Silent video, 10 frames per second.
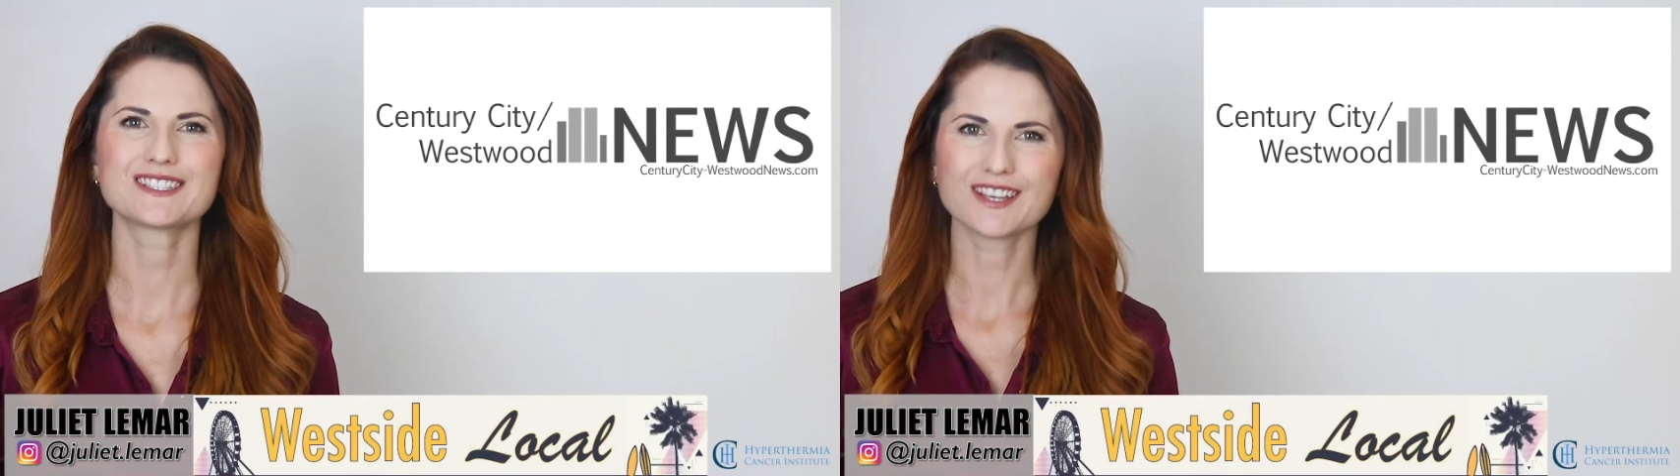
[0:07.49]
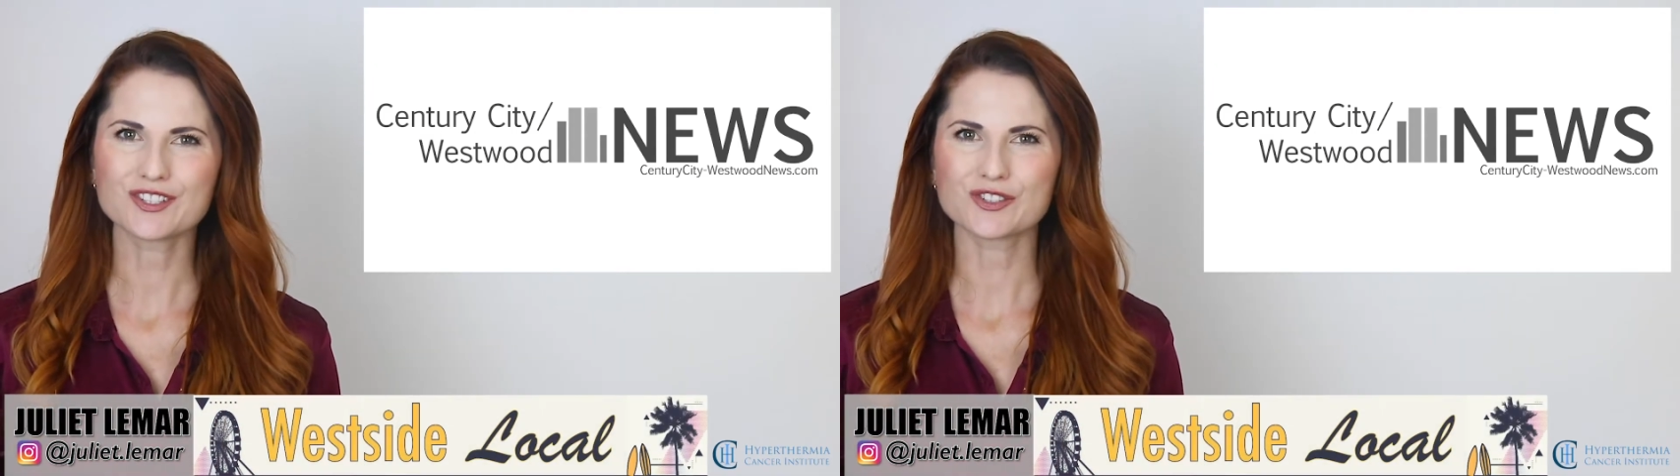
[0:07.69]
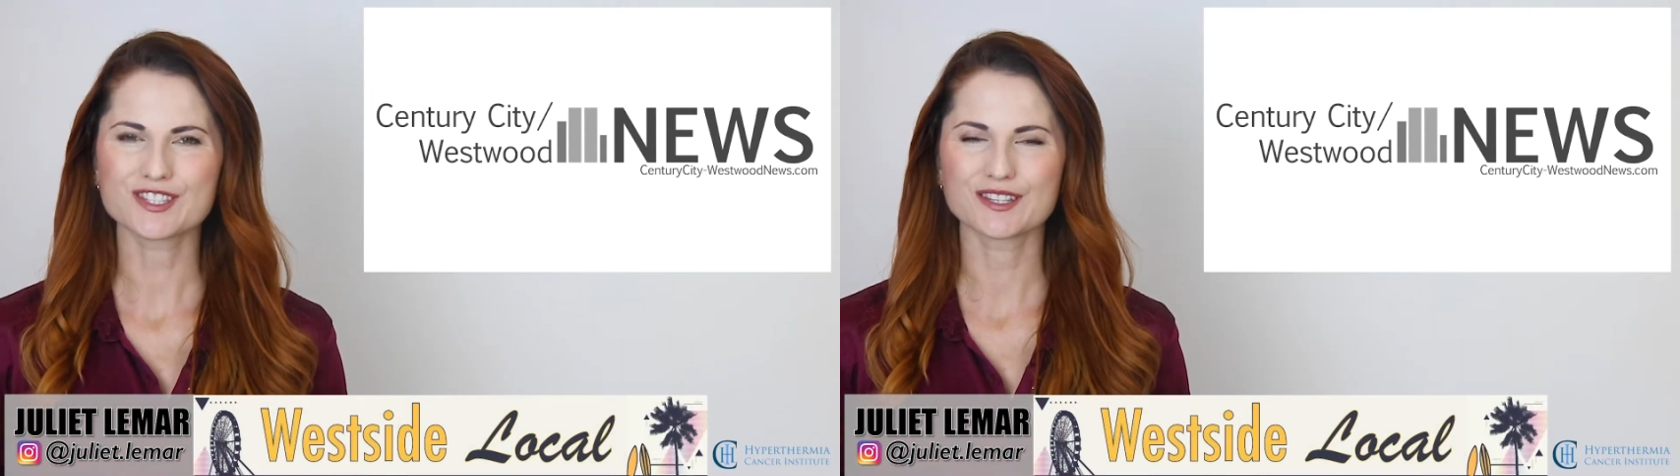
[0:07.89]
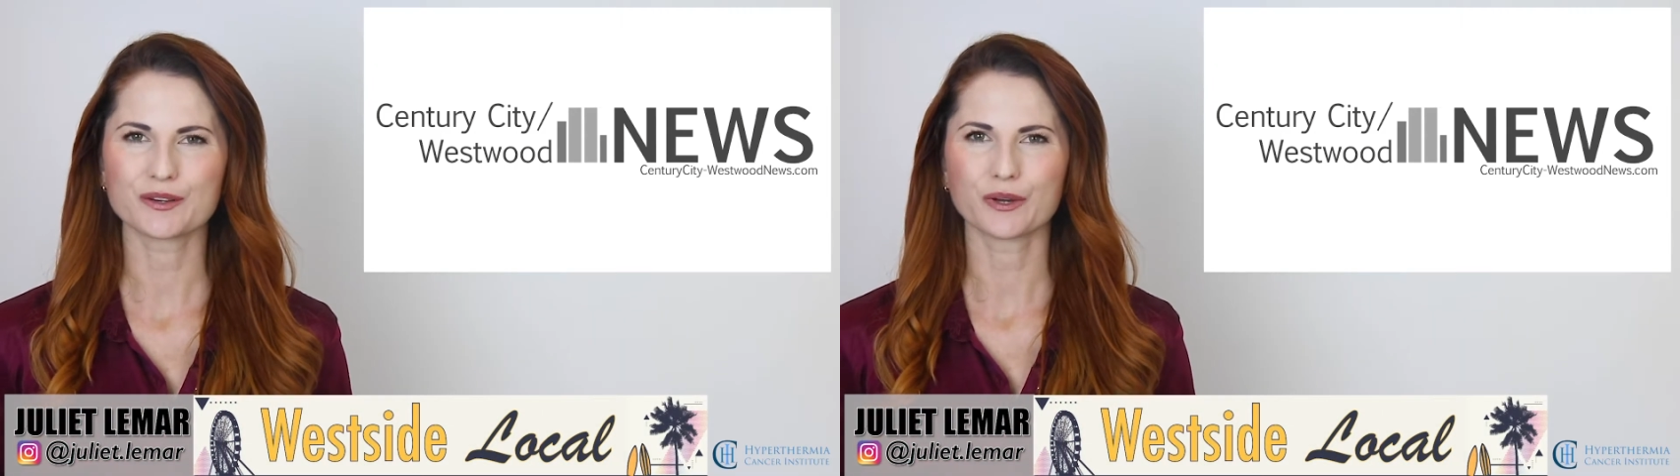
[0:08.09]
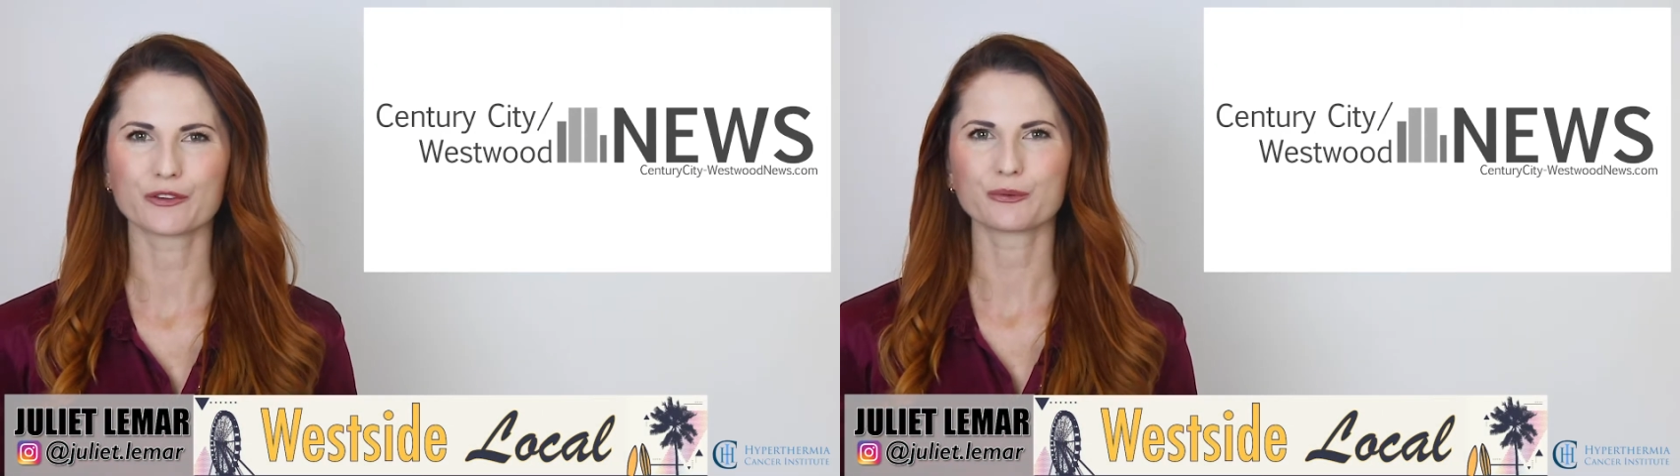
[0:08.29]
Century City
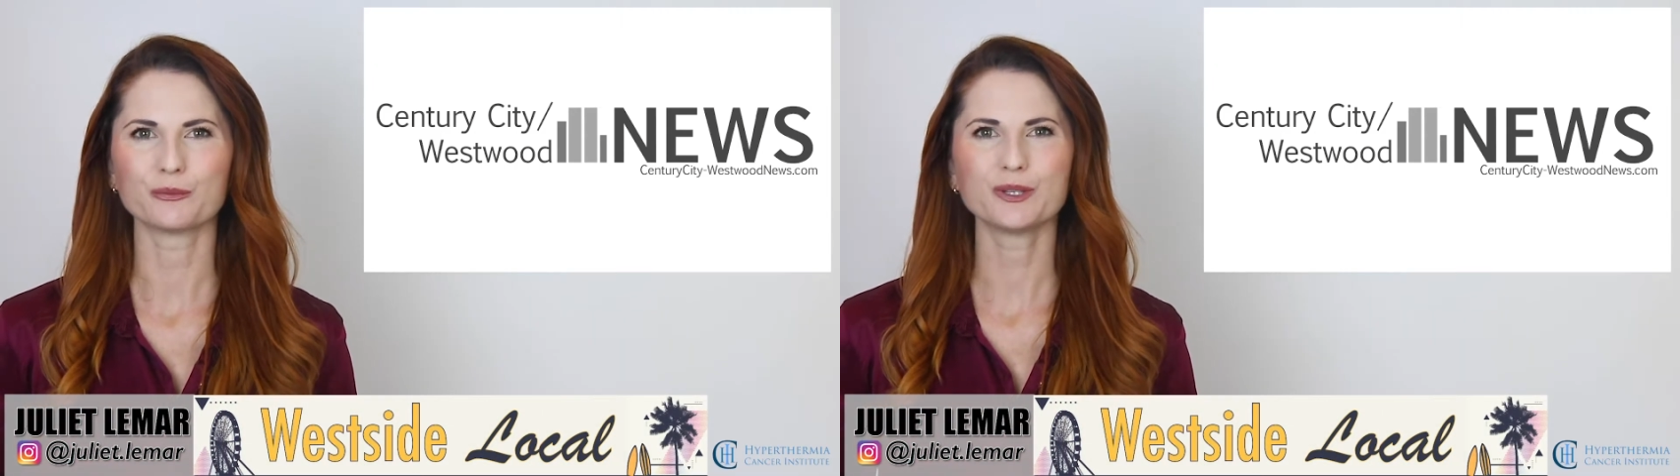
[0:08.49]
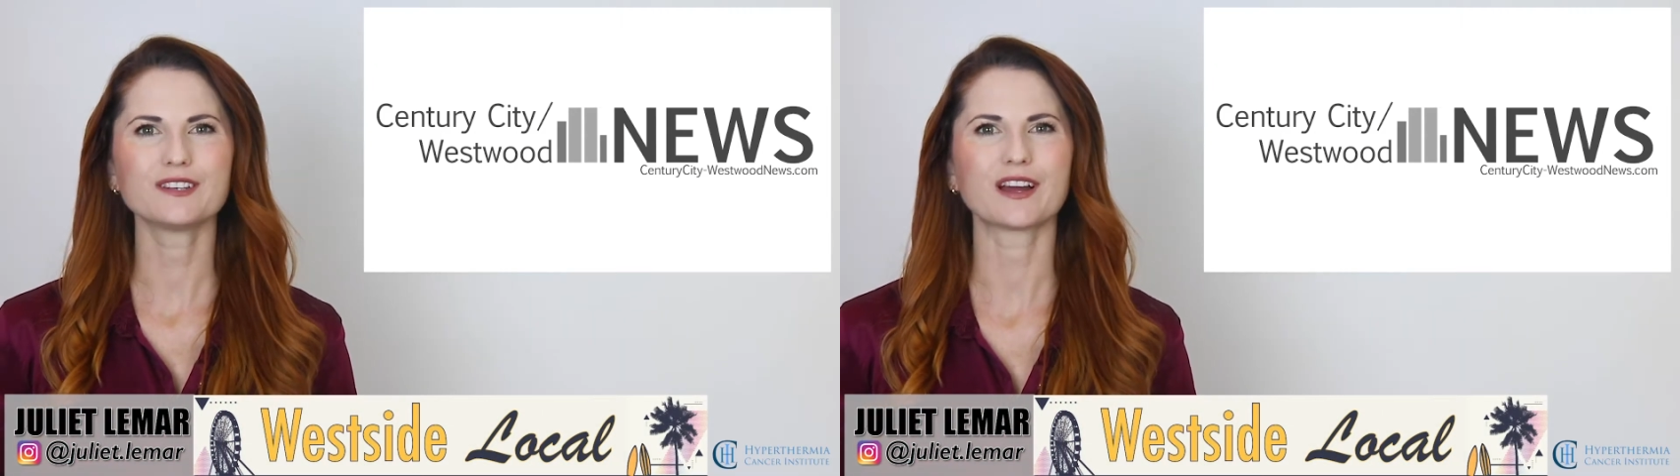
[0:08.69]
Westwood Beat.